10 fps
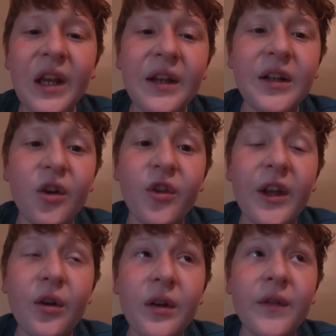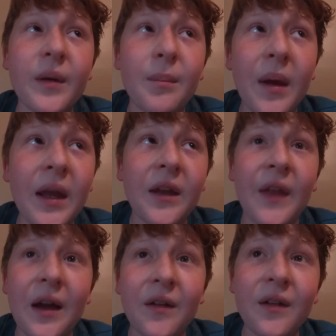you know, they don't even make
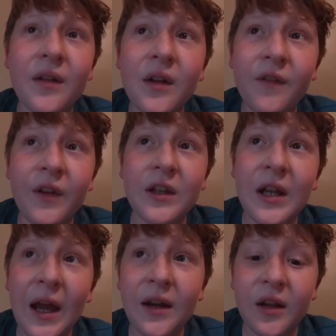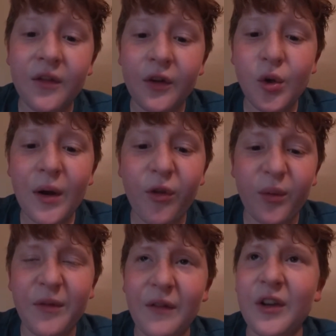that V10 and the new
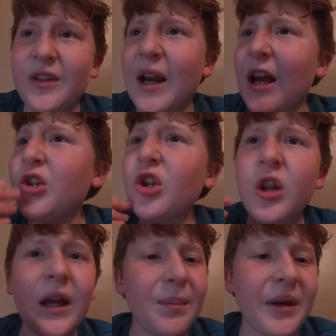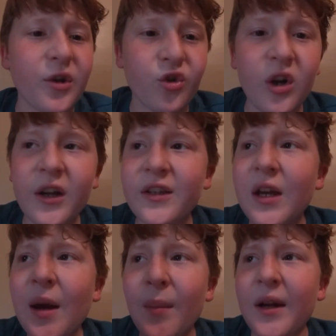F350s, and I just like big trucks.
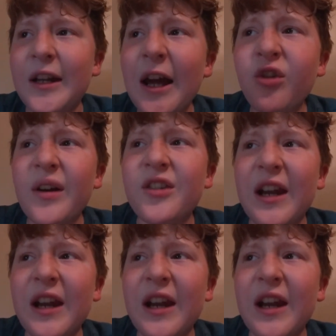My dad drives an